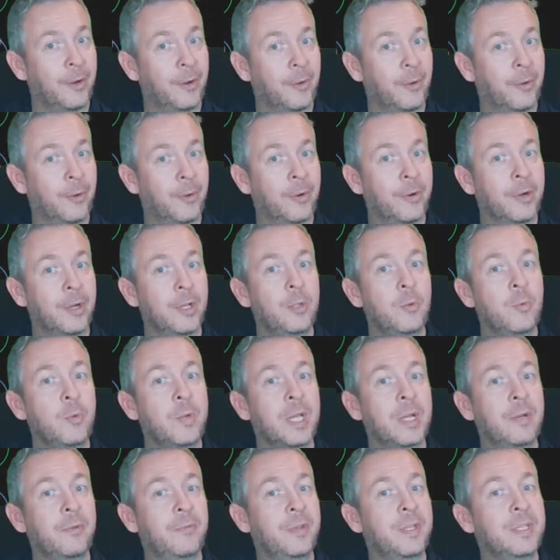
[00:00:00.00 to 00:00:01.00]
Or you
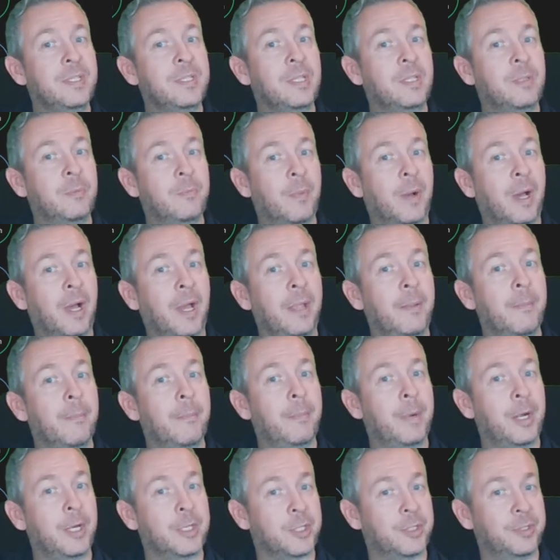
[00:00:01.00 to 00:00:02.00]
can visit my
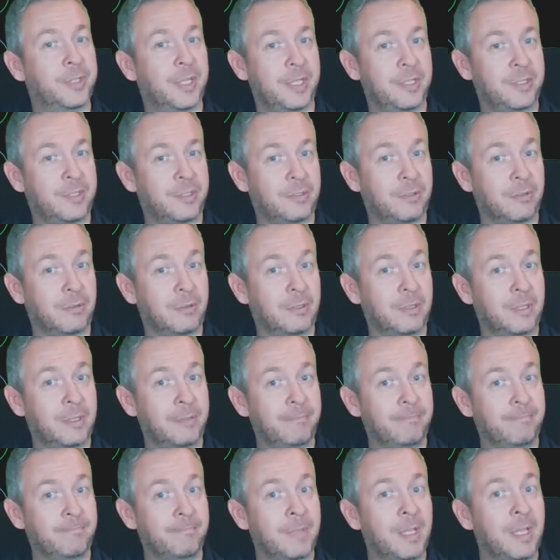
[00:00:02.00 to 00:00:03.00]
merchandise
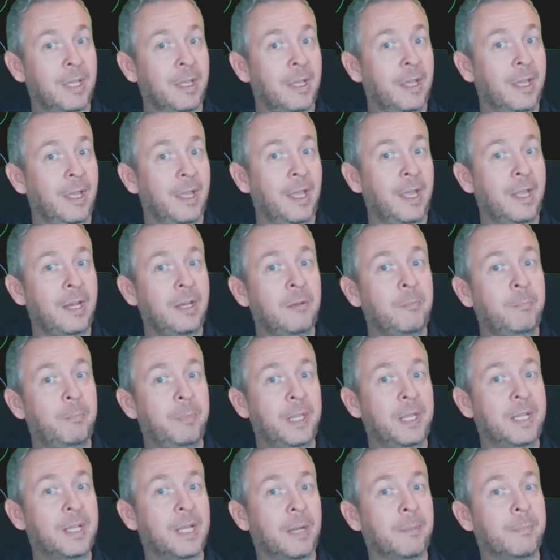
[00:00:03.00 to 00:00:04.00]
store and
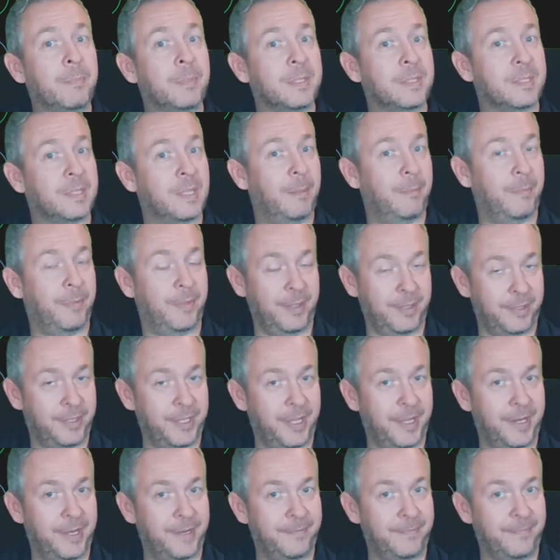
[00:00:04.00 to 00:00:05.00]
pick up something
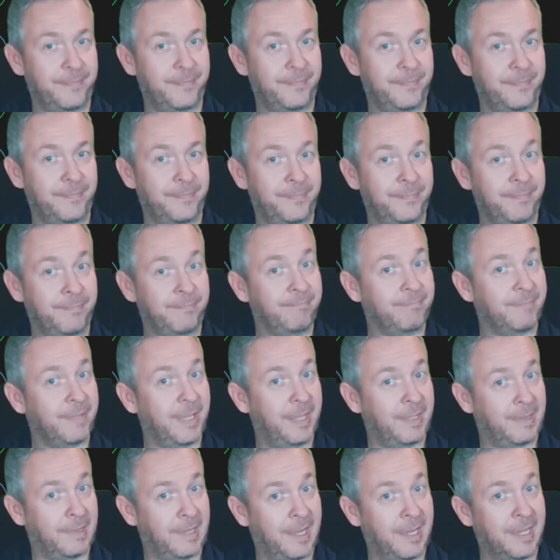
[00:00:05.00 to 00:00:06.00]
there.
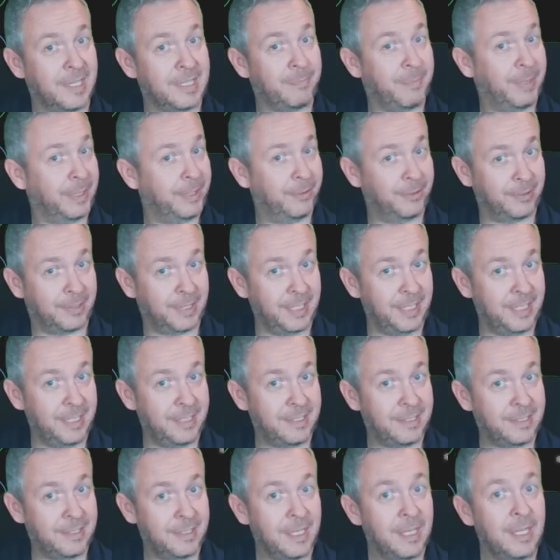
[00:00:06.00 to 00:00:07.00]
And last but not
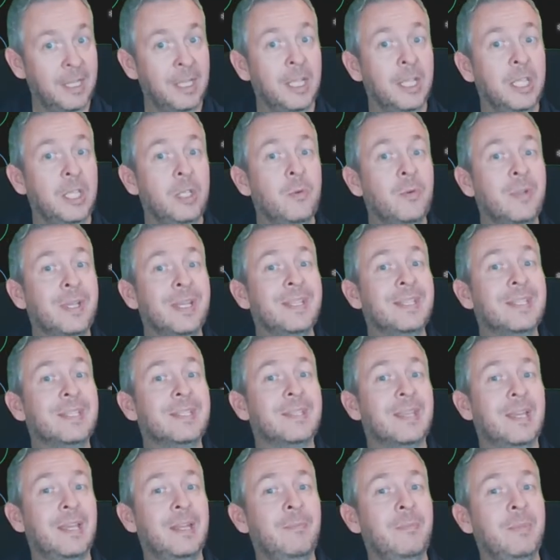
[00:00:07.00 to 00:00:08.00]
least, you can
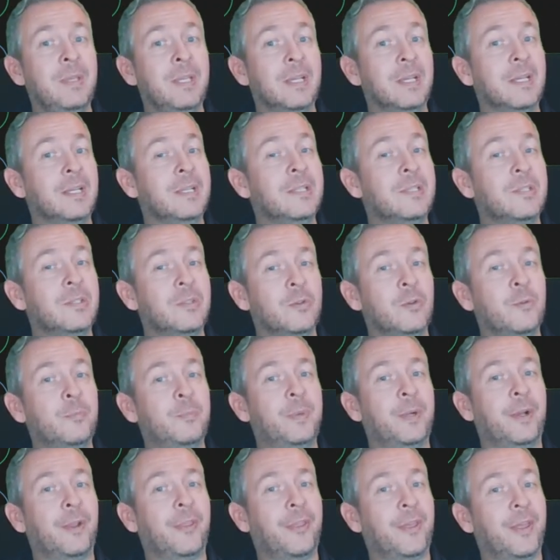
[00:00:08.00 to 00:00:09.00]
send me a
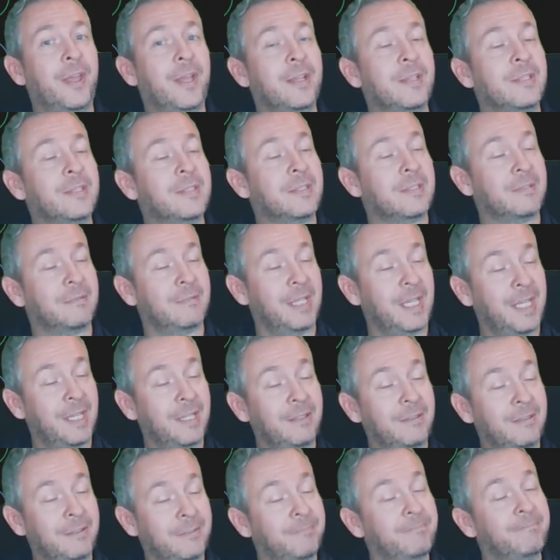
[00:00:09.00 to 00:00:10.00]
super thanks
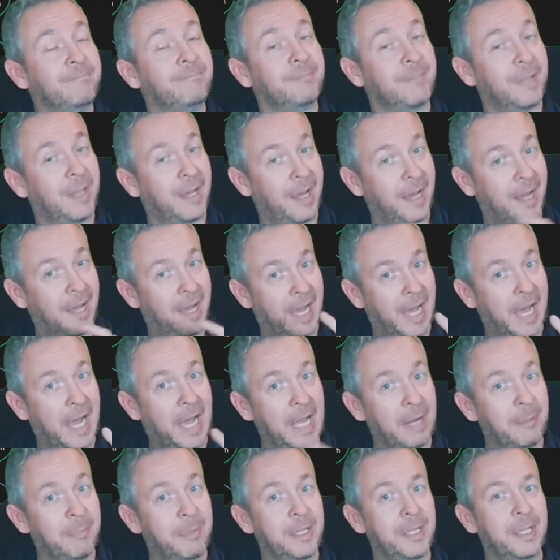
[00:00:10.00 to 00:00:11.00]
and
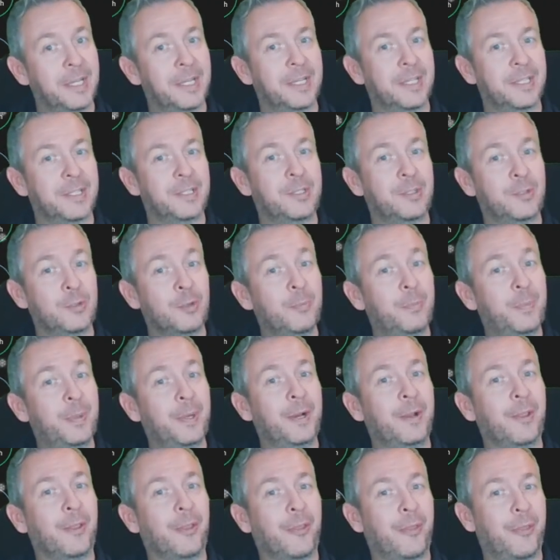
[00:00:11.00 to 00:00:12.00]
I'll be uh,
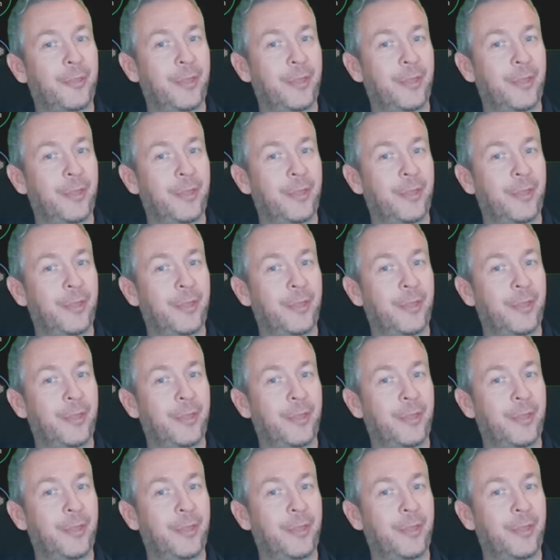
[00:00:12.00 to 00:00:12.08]
super